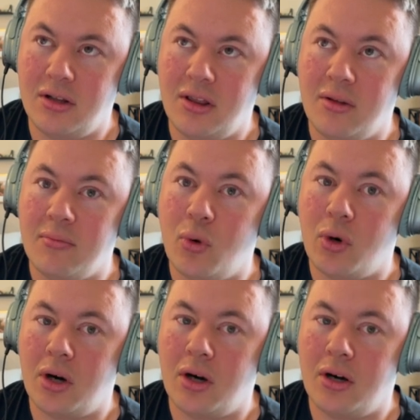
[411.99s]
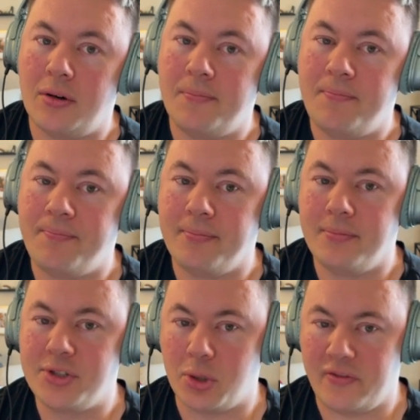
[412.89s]
the more
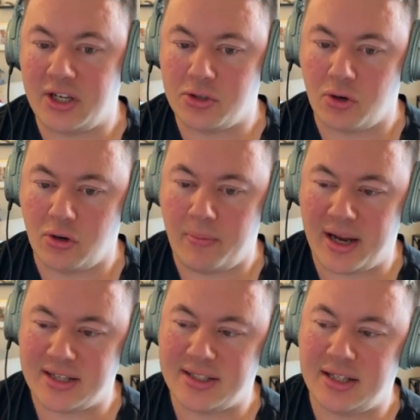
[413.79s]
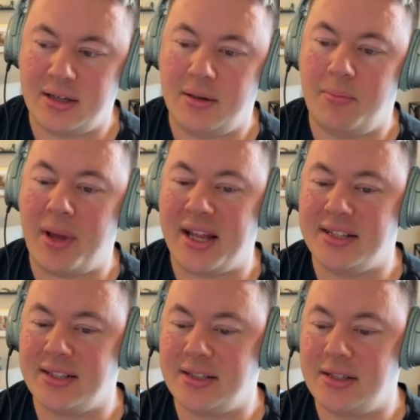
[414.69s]
sort of internal
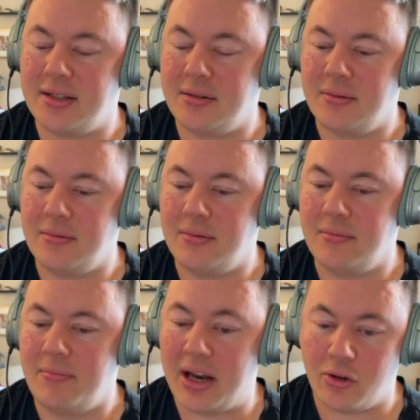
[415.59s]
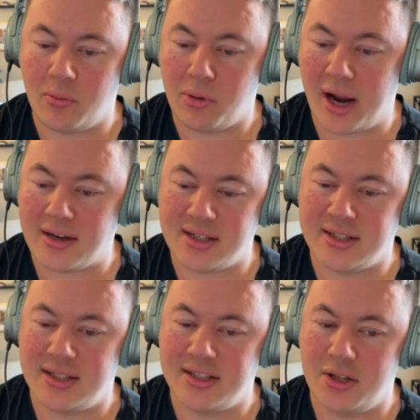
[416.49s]
medicine-based medical
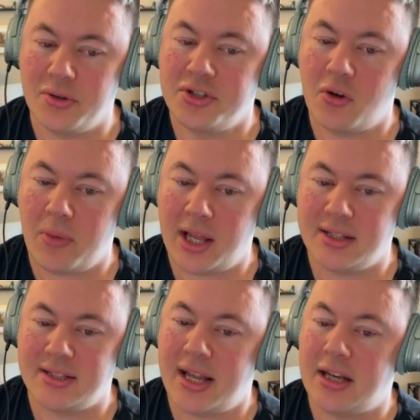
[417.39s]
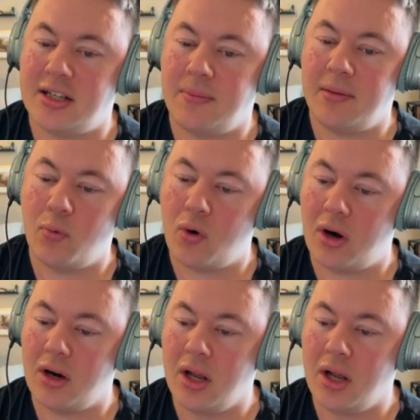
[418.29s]
practices, those domains tend to be more